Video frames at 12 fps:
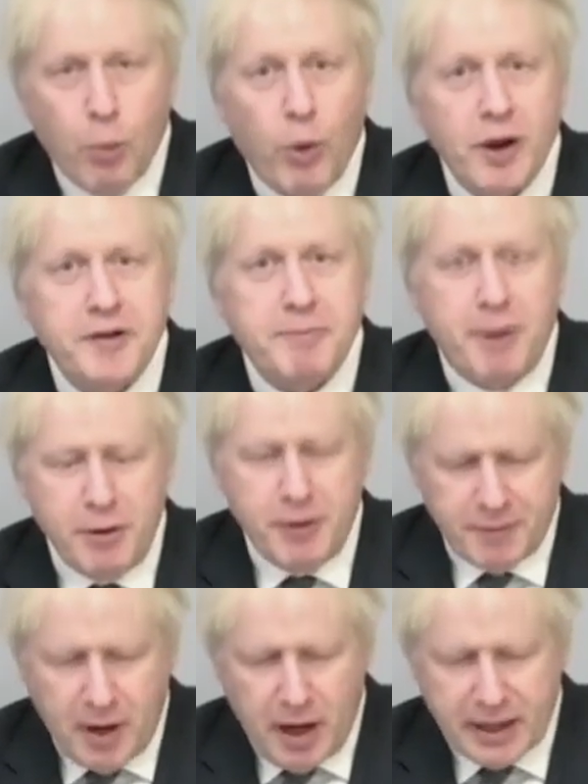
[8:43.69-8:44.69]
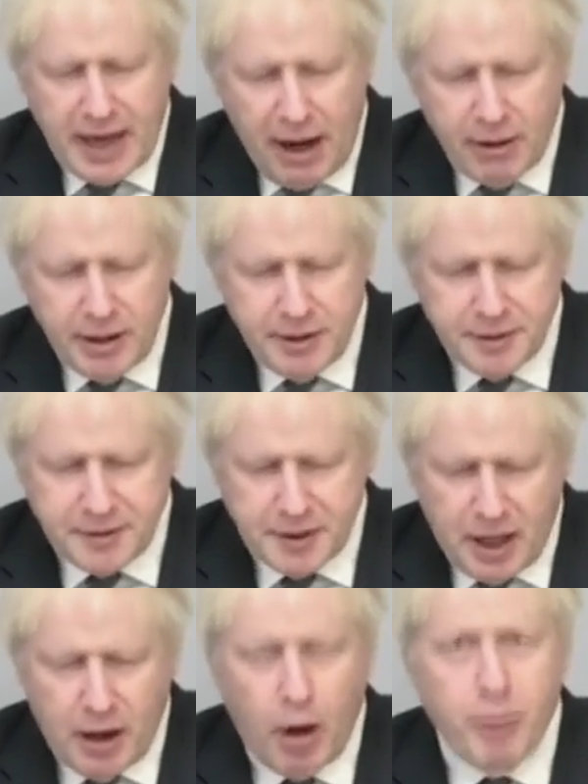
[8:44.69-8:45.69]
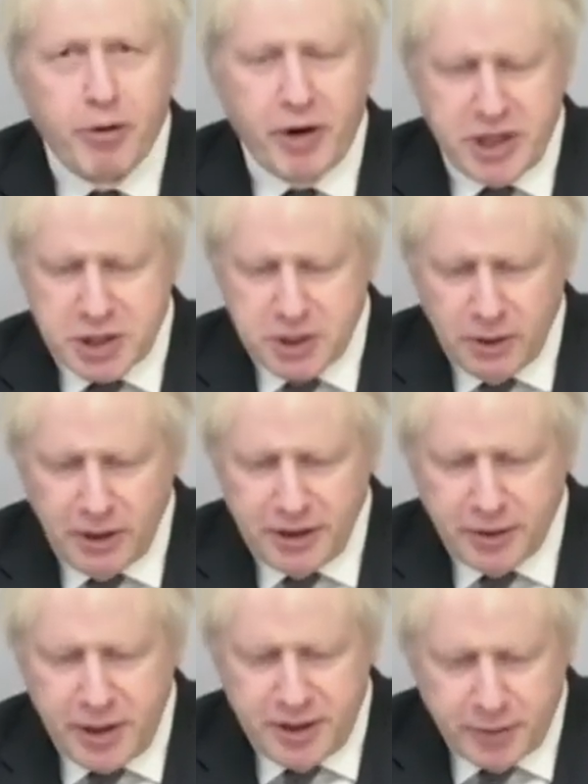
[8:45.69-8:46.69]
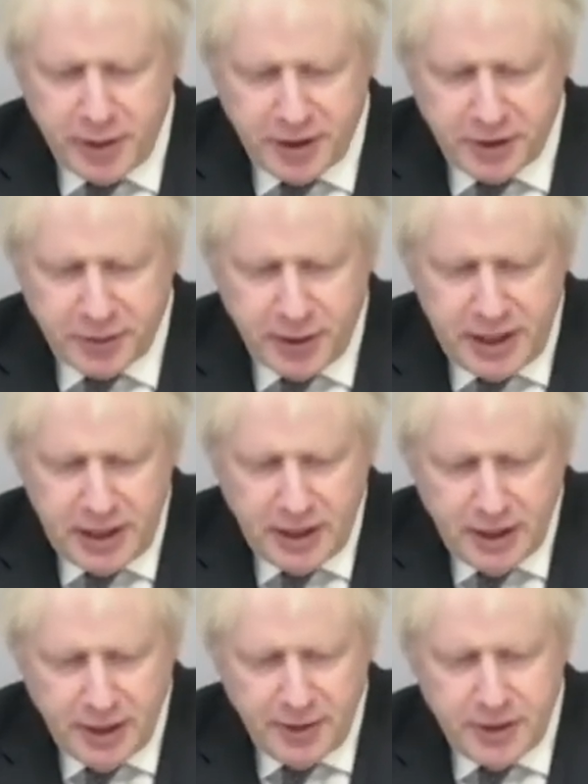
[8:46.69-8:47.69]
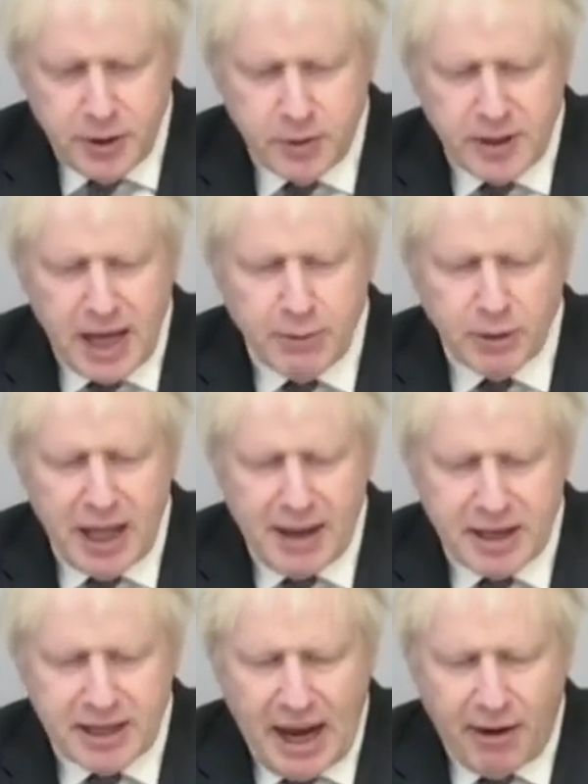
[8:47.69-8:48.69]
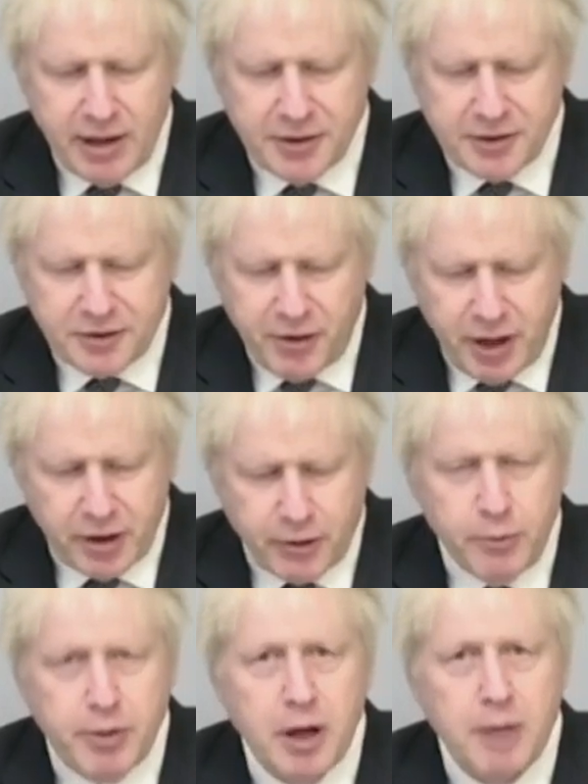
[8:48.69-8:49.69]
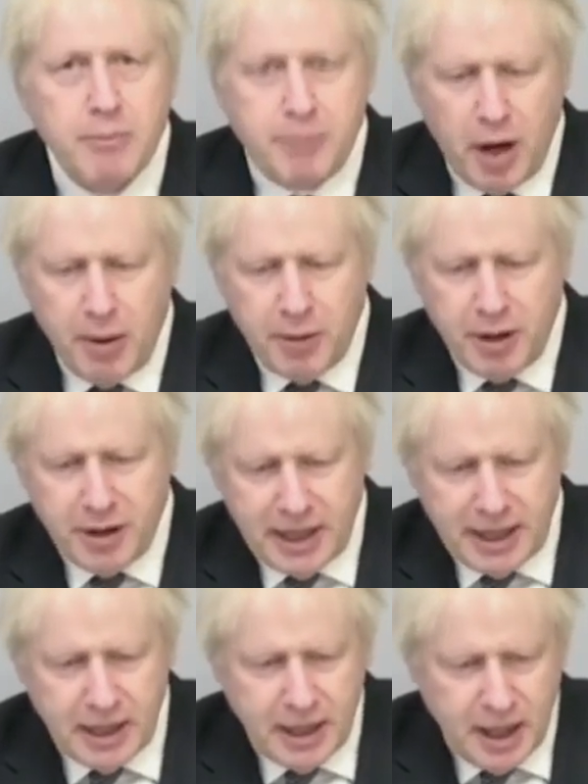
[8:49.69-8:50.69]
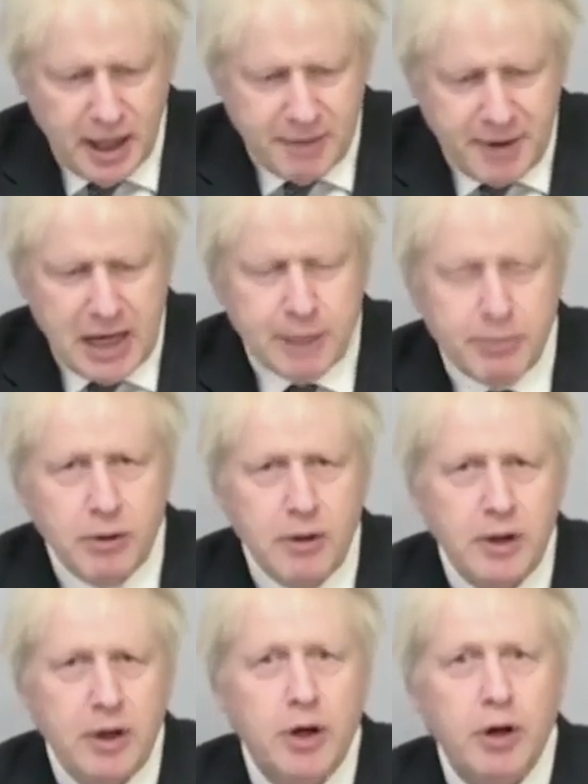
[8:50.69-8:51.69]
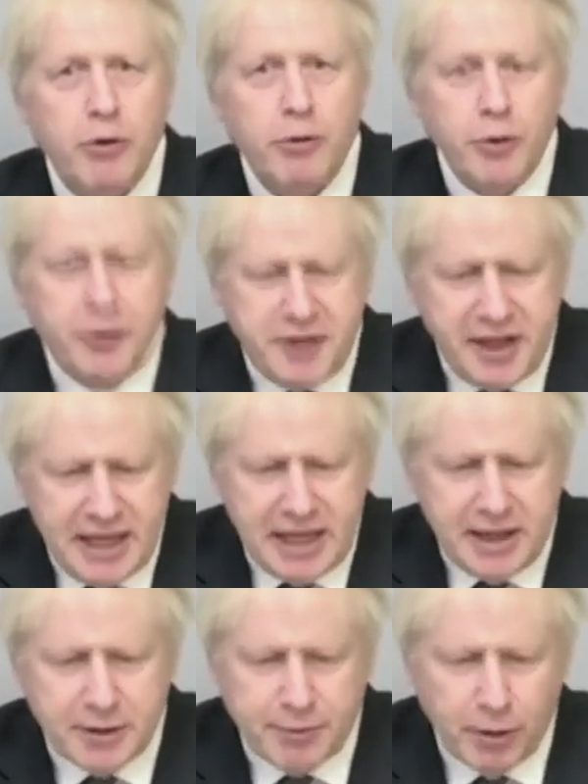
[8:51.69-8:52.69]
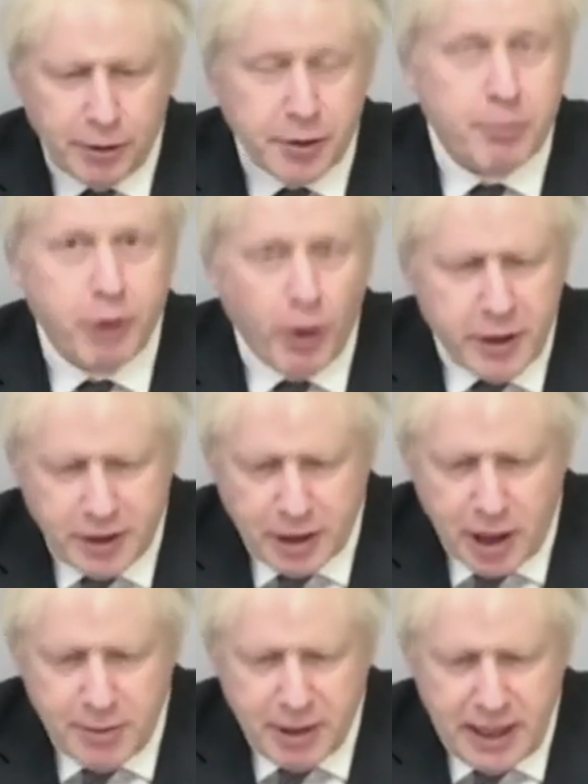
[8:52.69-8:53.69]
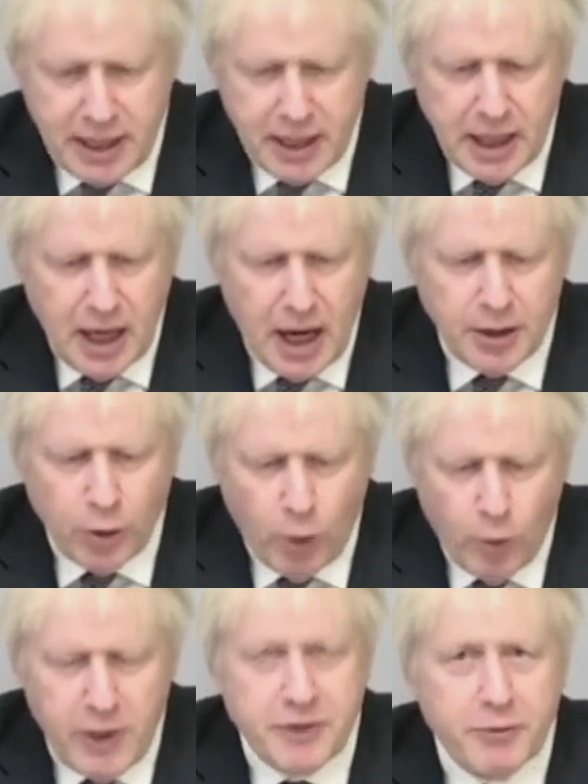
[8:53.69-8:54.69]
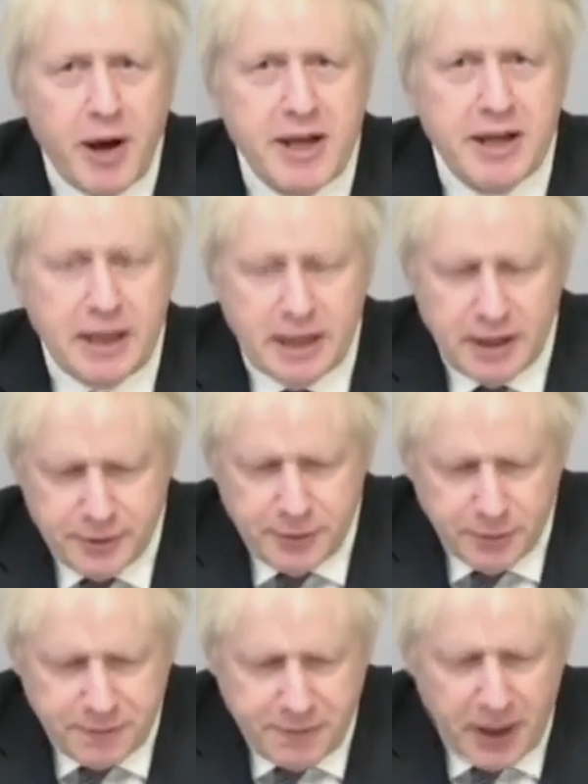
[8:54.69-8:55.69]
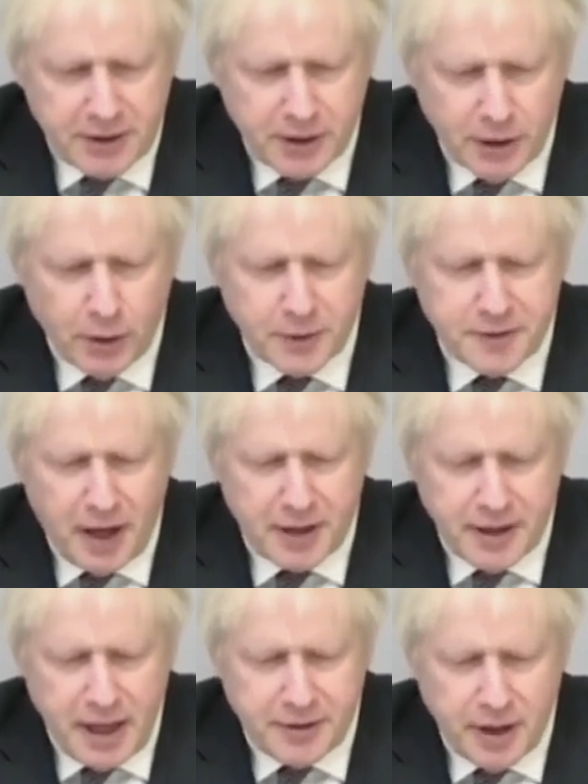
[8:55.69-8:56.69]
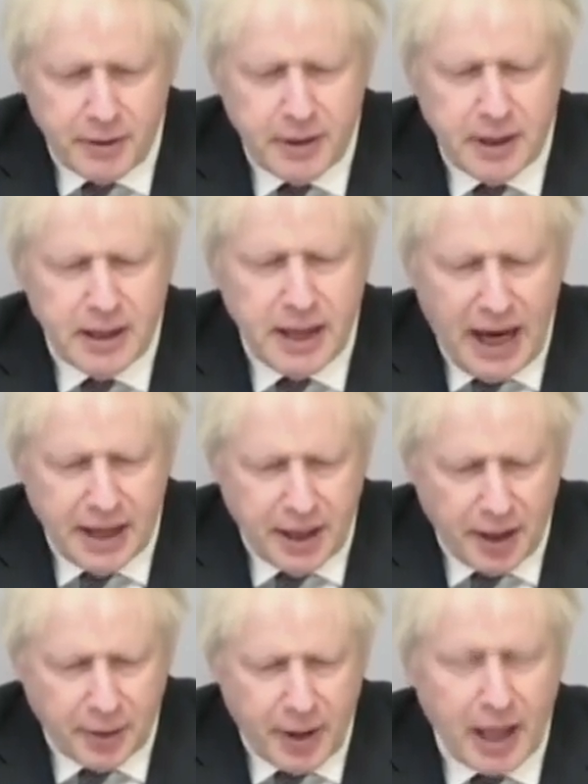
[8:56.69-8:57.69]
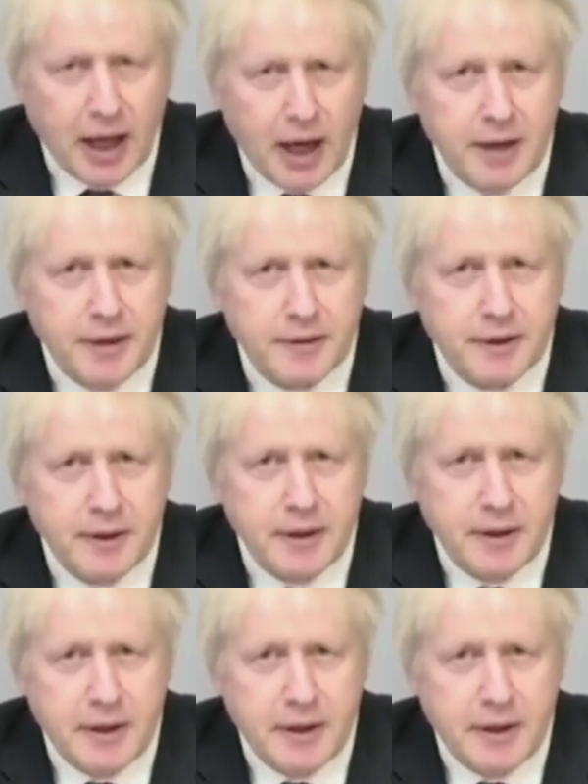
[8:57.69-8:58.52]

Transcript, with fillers: Once both of our carriers are operational in twenty twenty-three, the U K will have a carrier strike group permanently available, routinely de deployed globally, and always ready to fight alongside NATO and other allies.